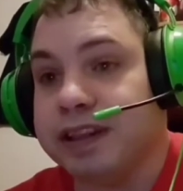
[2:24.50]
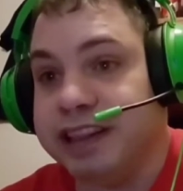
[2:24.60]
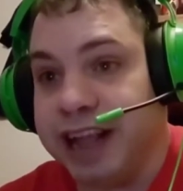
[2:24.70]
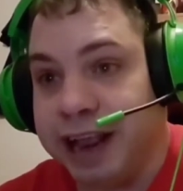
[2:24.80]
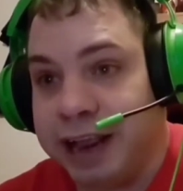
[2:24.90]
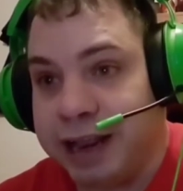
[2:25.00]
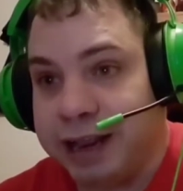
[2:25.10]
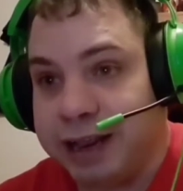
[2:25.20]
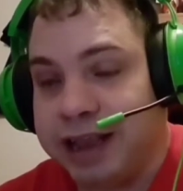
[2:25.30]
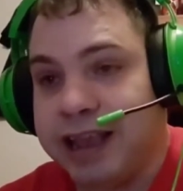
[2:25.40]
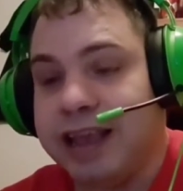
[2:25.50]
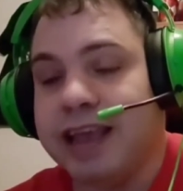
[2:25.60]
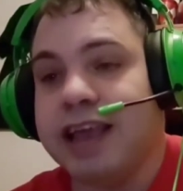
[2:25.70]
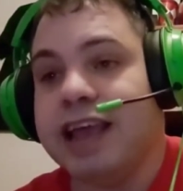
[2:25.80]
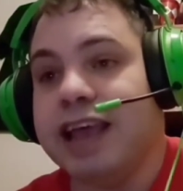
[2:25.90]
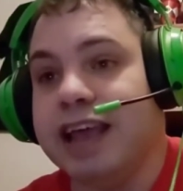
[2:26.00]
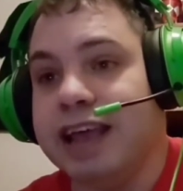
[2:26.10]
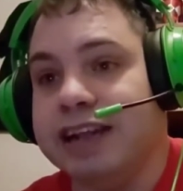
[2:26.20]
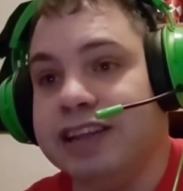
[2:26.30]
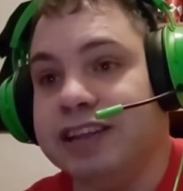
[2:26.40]
day,
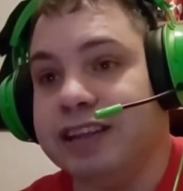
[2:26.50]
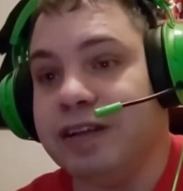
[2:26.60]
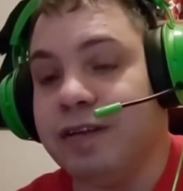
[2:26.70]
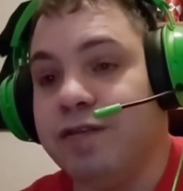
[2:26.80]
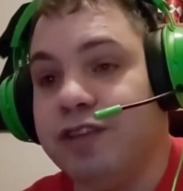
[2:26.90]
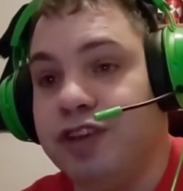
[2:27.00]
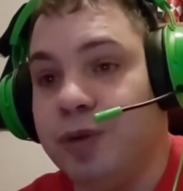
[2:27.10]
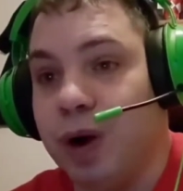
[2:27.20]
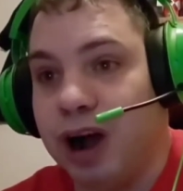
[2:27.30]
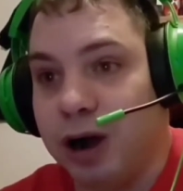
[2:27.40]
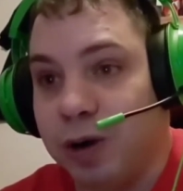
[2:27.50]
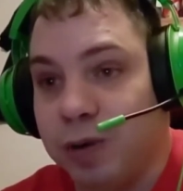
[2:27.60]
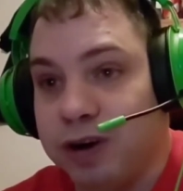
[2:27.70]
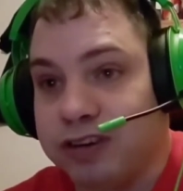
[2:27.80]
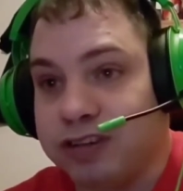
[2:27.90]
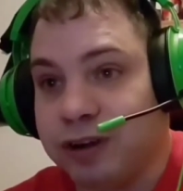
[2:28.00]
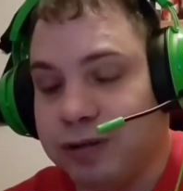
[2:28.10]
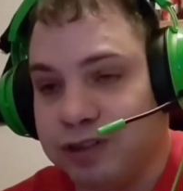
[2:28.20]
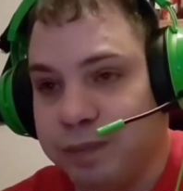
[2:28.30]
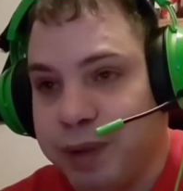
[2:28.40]
and few hours
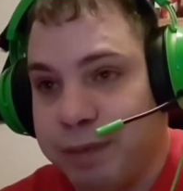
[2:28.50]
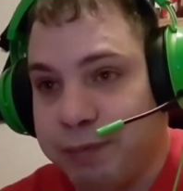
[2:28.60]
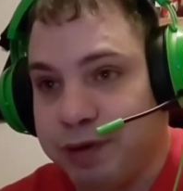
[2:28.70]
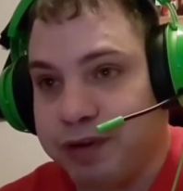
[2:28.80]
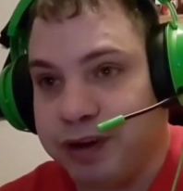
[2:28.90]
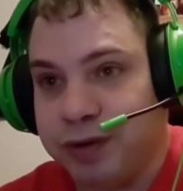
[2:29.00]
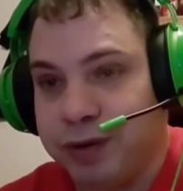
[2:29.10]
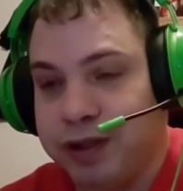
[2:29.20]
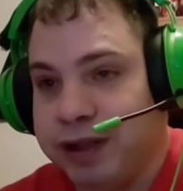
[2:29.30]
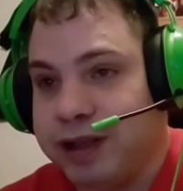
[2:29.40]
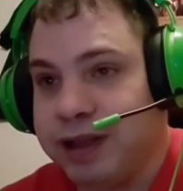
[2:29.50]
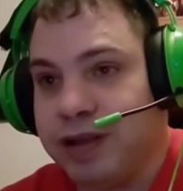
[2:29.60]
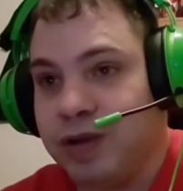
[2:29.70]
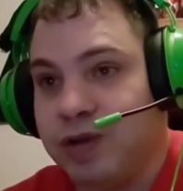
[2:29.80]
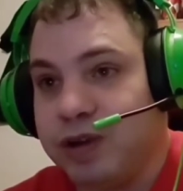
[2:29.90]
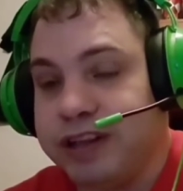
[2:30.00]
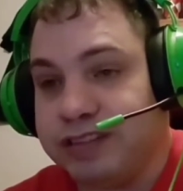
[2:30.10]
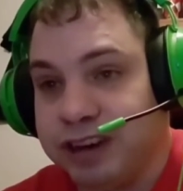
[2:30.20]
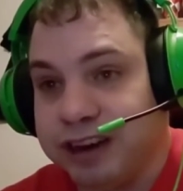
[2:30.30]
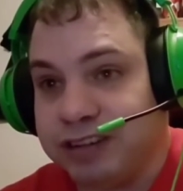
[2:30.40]
of the pay-per-view
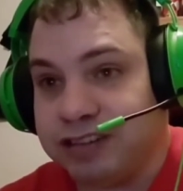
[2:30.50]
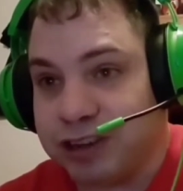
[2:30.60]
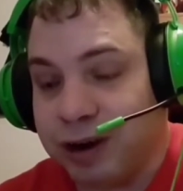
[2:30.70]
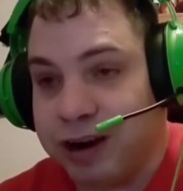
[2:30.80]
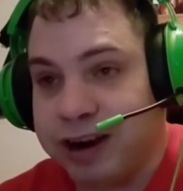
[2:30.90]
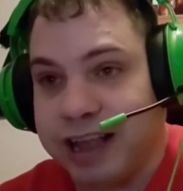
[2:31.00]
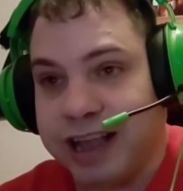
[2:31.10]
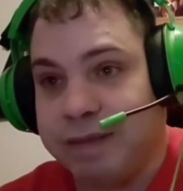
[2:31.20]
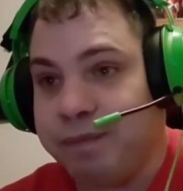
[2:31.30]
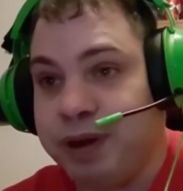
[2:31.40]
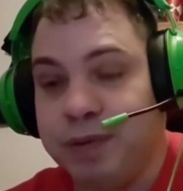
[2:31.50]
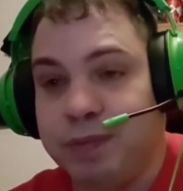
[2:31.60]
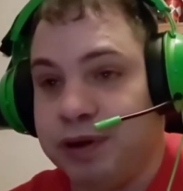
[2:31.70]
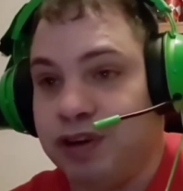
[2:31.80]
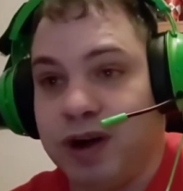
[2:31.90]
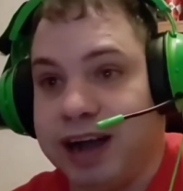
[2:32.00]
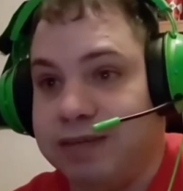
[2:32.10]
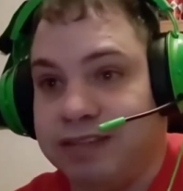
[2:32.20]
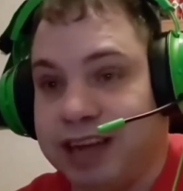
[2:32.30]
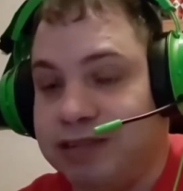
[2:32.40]
is gonna start and people don't
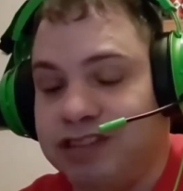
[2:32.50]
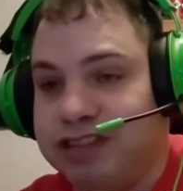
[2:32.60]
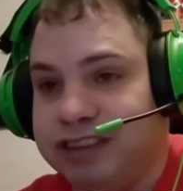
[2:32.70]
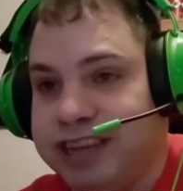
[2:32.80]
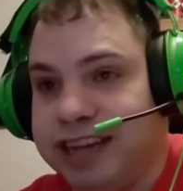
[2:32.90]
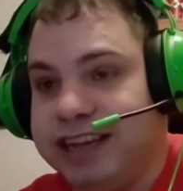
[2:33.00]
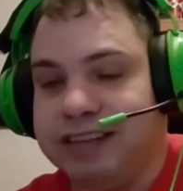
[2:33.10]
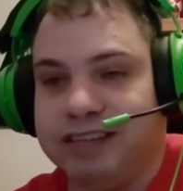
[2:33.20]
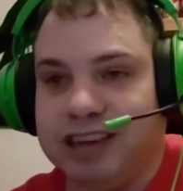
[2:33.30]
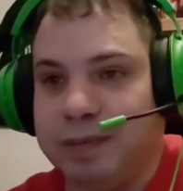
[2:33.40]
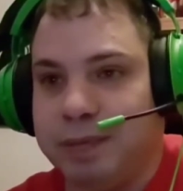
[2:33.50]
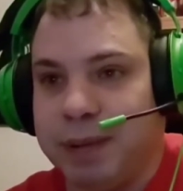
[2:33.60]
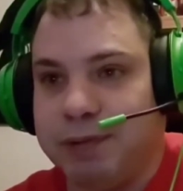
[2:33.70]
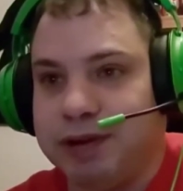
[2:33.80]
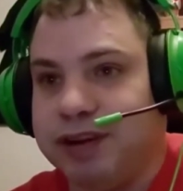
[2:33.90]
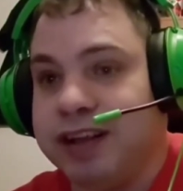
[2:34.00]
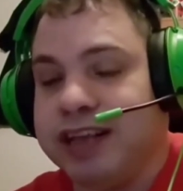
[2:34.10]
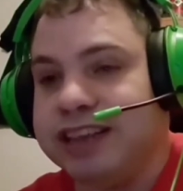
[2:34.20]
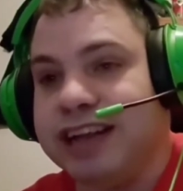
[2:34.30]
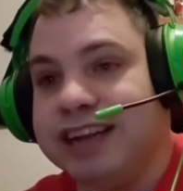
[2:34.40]
have time to see it. They see the pay-per-view,
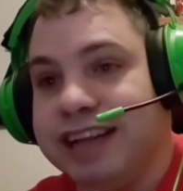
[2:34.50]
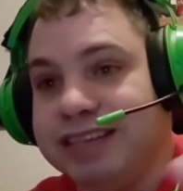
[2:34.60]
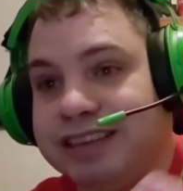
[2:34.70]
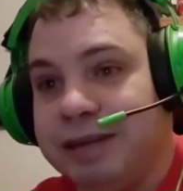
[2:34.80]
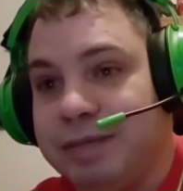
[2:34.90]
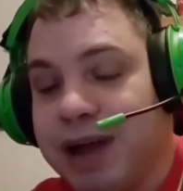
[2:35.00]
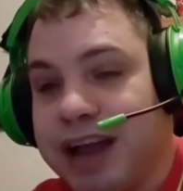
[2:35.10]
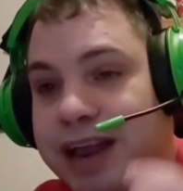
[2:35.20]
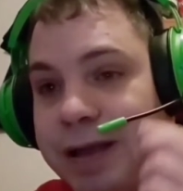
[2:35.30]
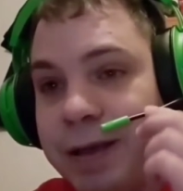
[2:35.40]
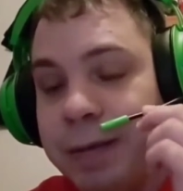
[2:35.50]
then they see my